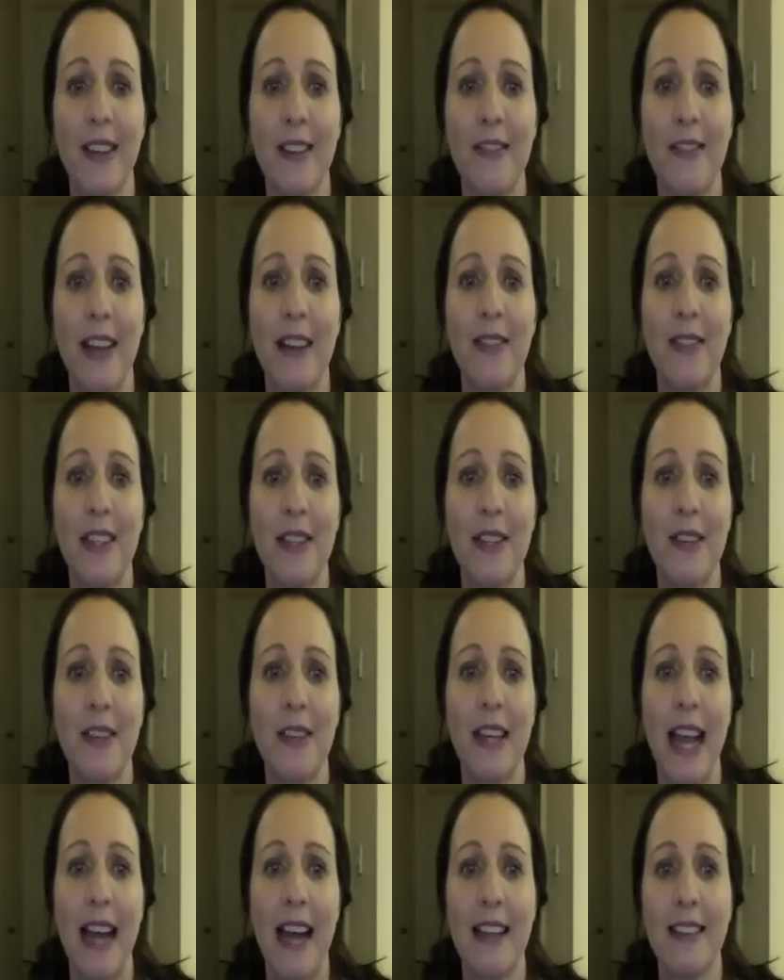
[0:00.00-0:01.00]
I found that you
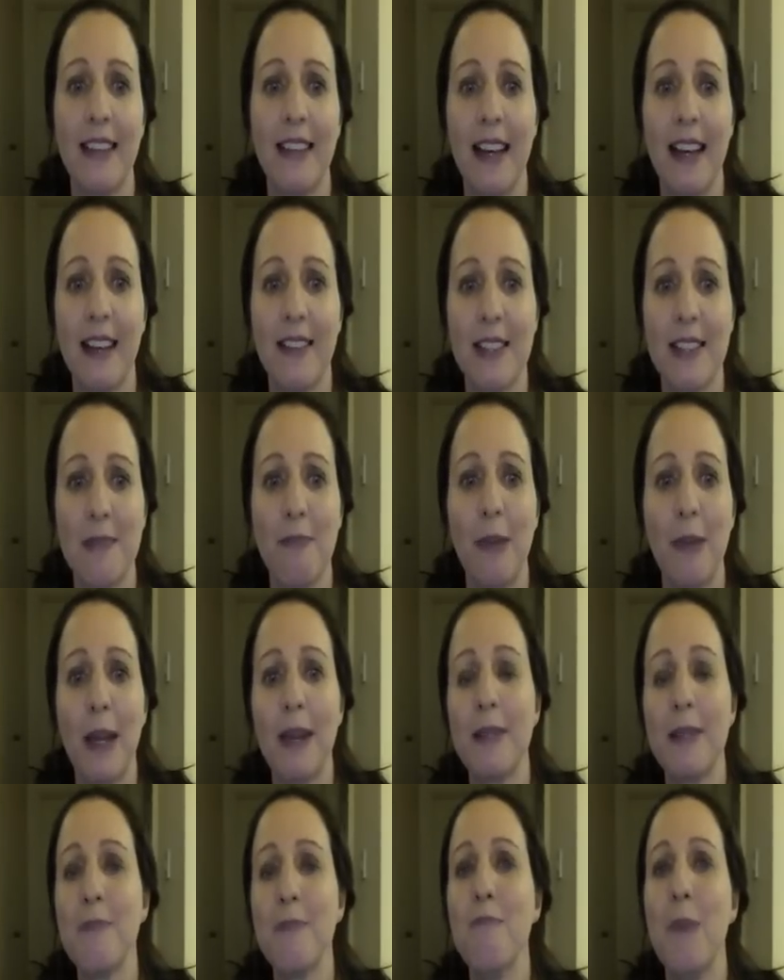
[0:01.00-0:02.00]
could get this
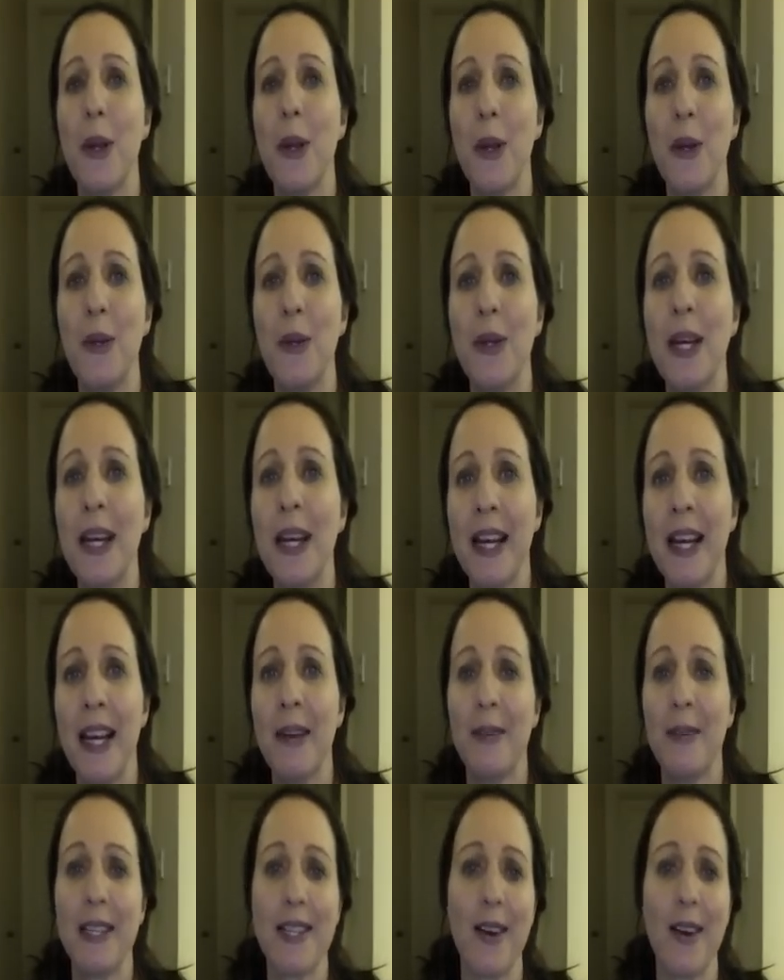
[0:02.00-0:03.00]
blood moon,
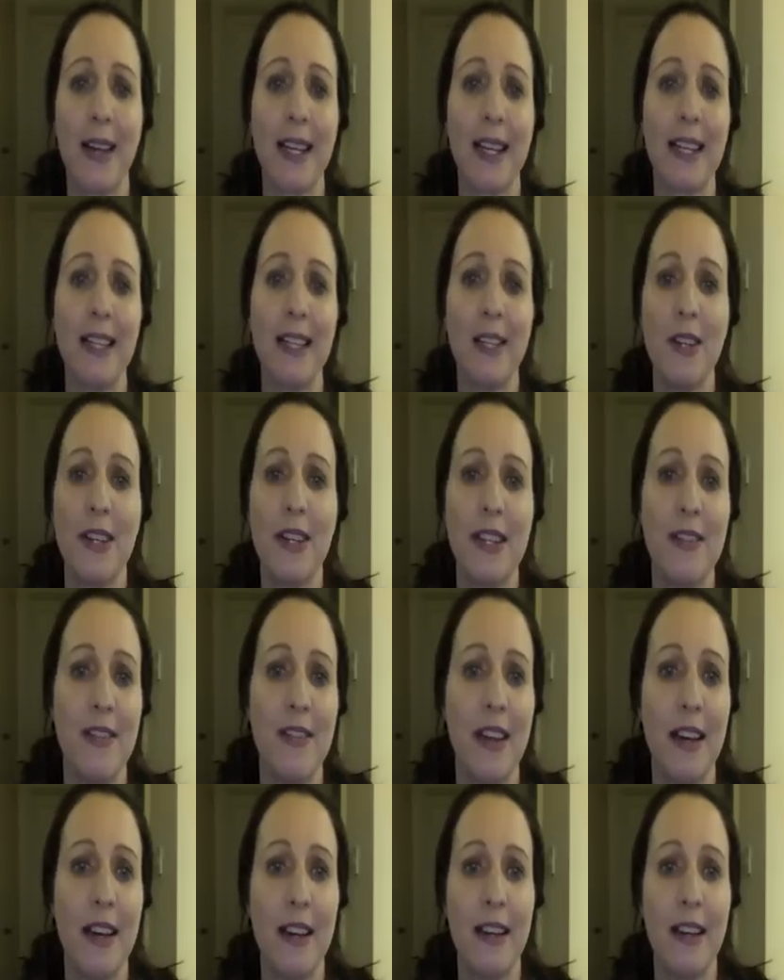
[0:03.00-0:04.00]
which I included
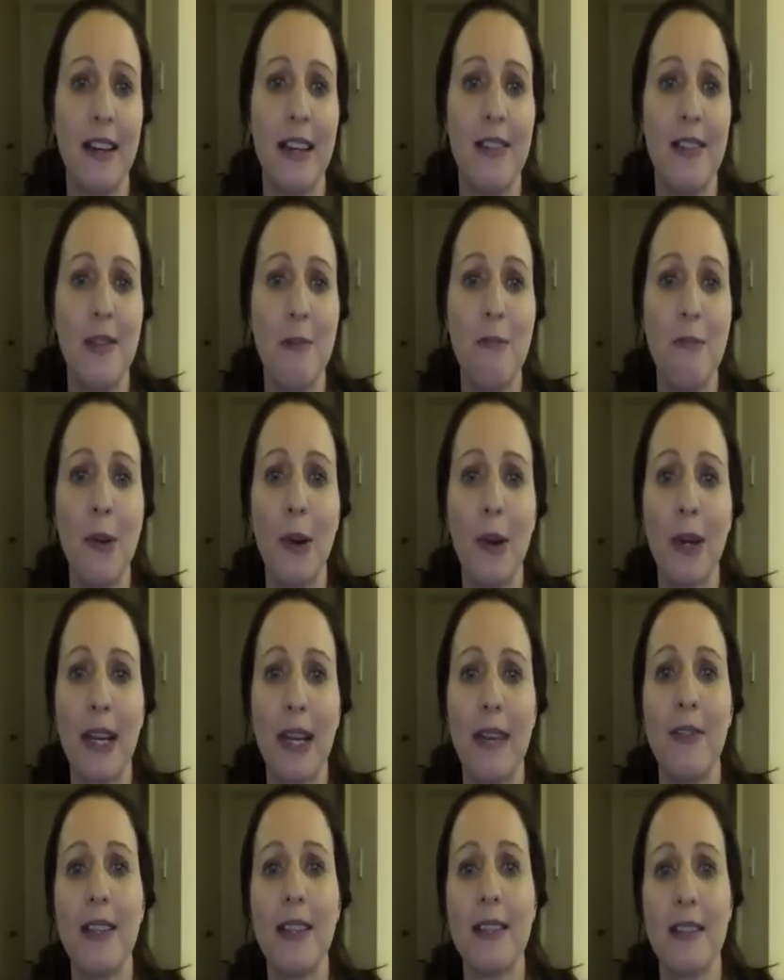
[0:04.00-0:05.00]
in the book,
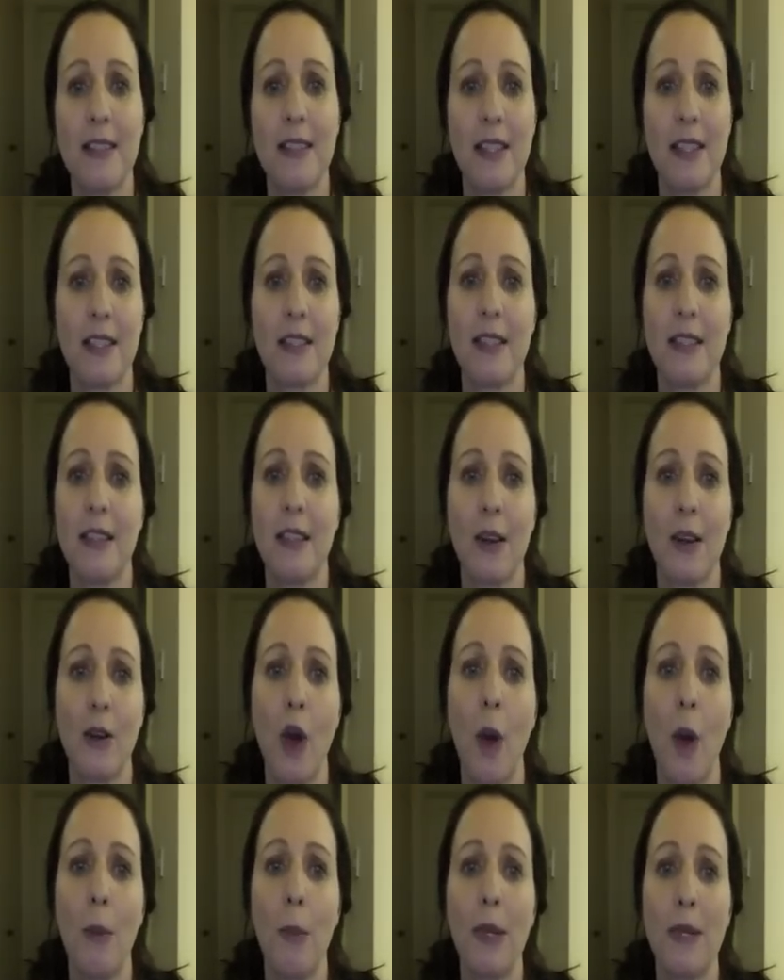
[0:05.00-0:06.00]
and this is just
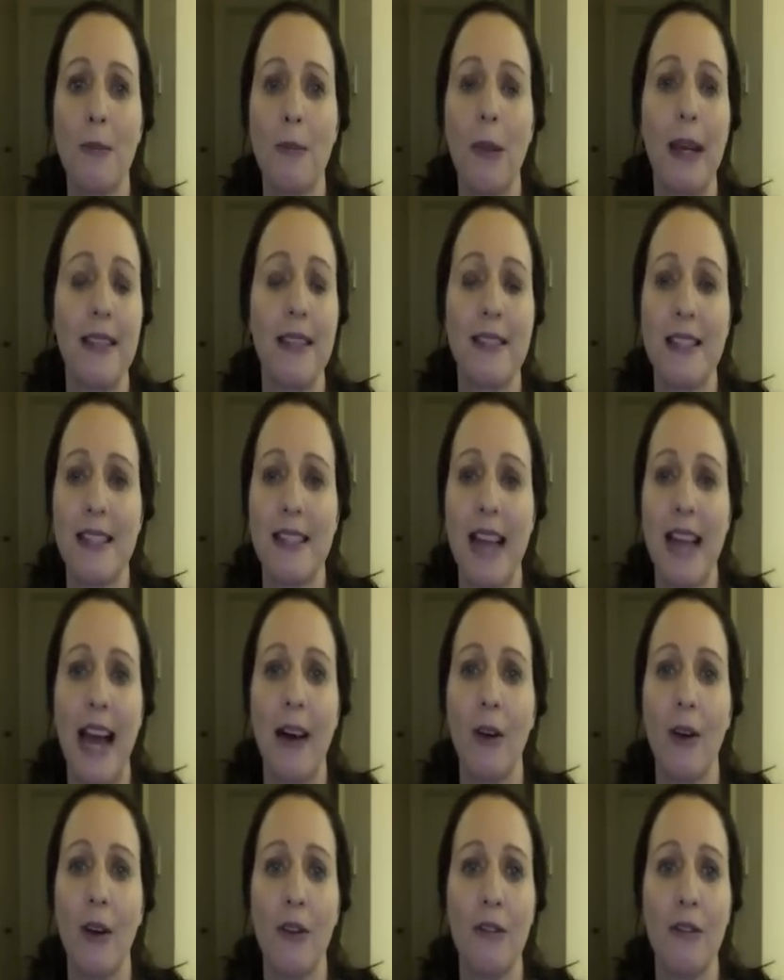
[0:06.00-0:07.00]
copied and pasted
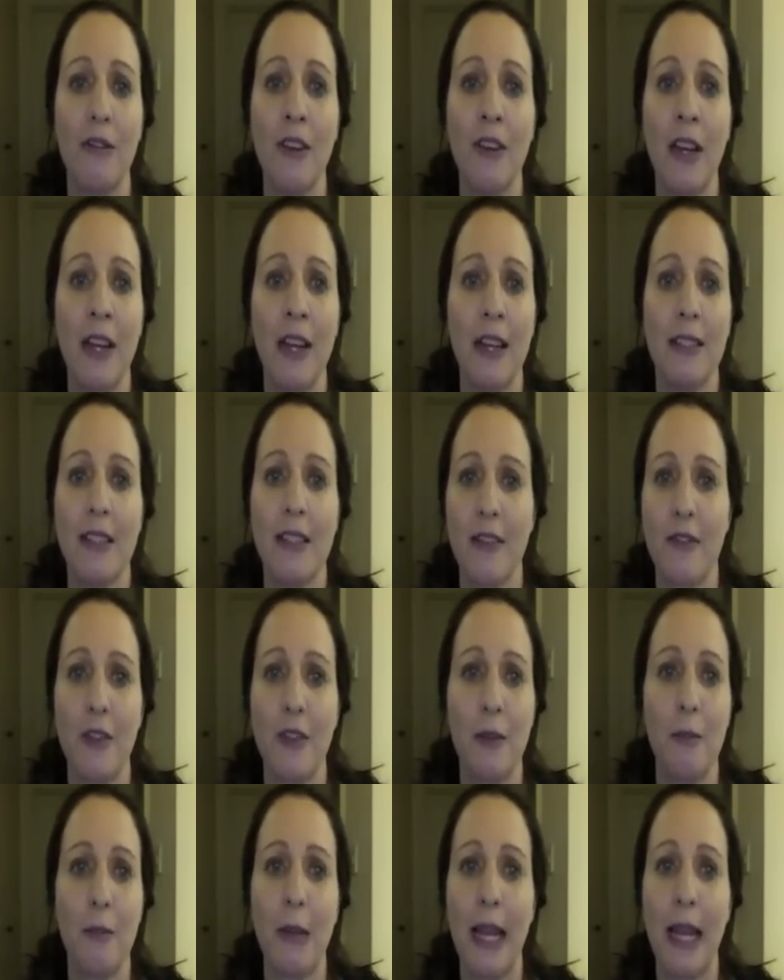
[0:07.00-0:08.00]
out of
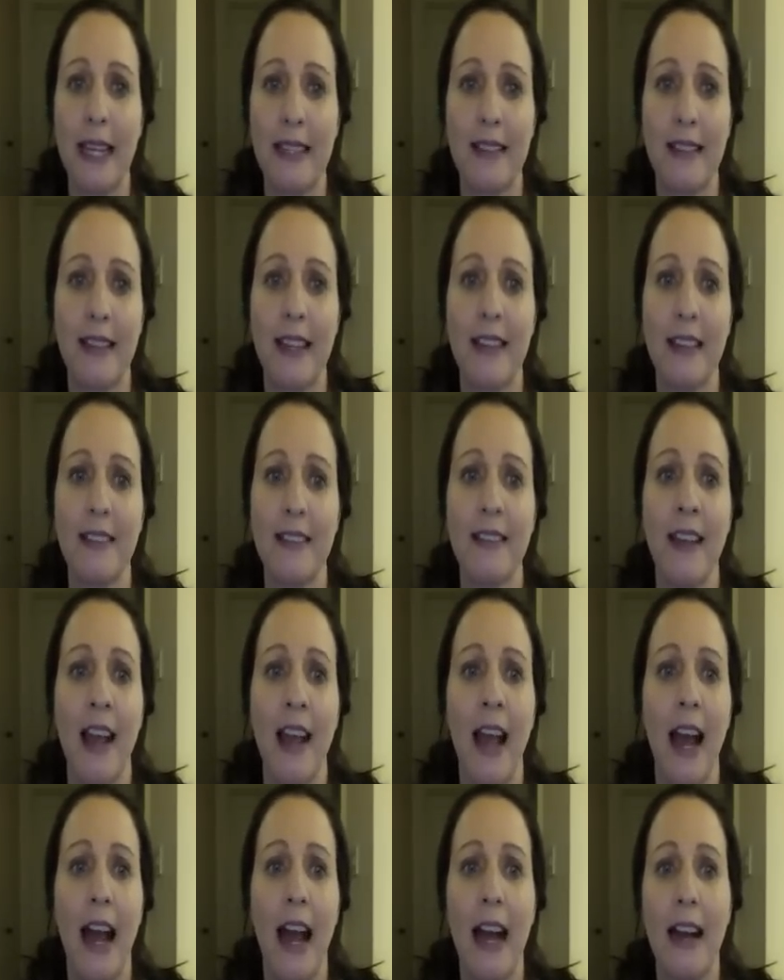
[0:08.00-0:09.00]
different places,
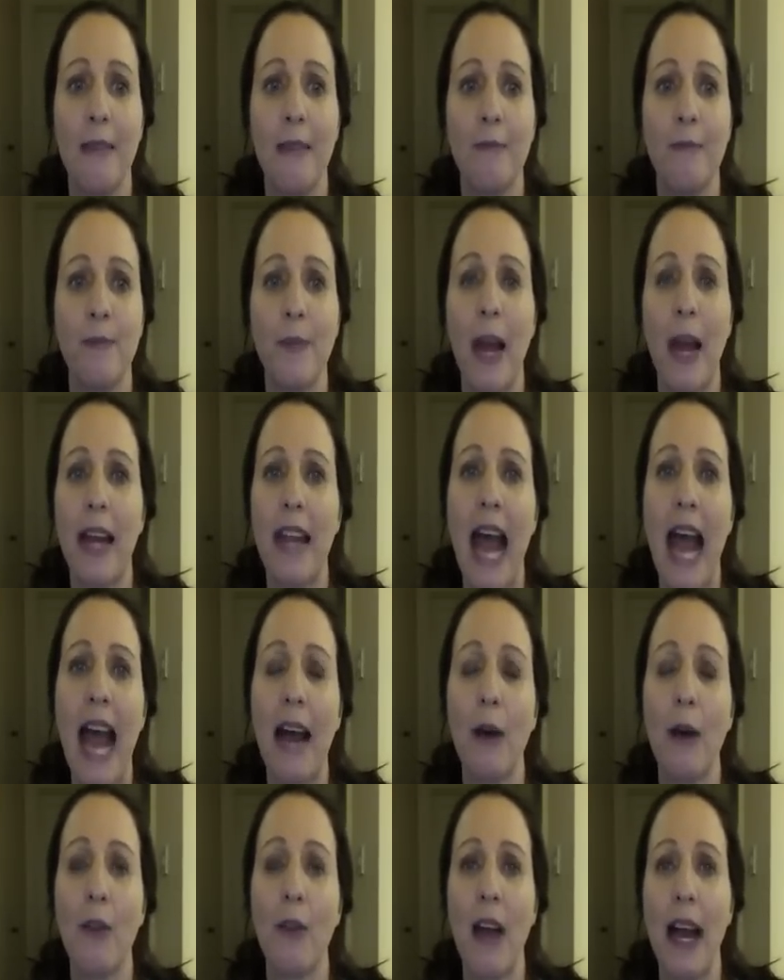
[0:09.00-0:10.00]
and
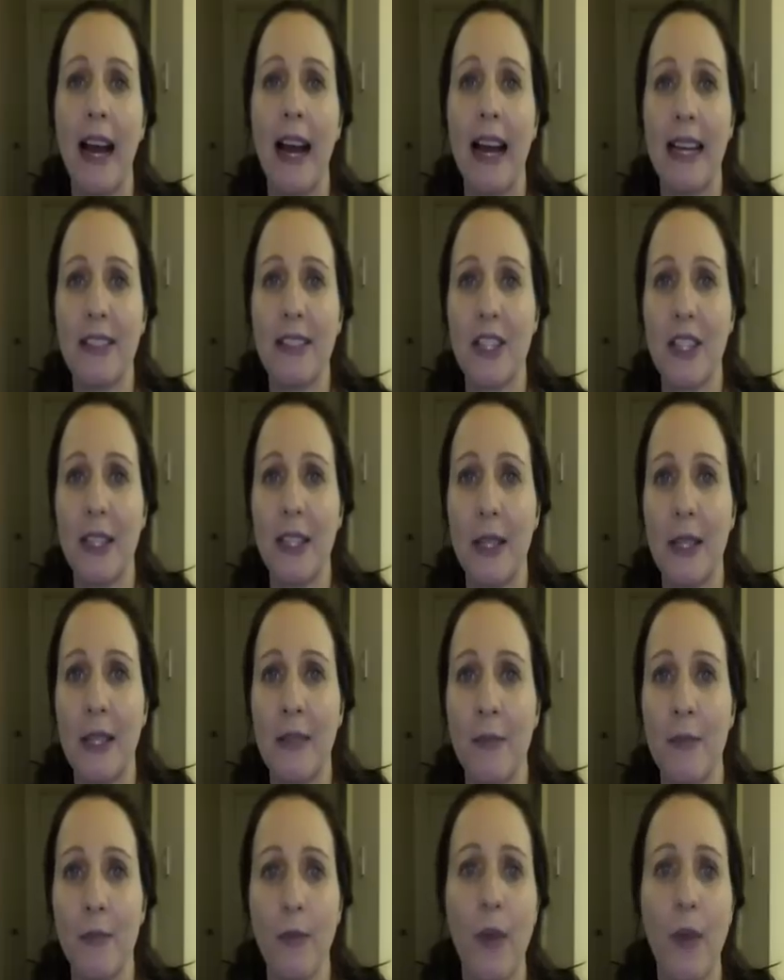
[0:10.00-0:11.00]
how that actually.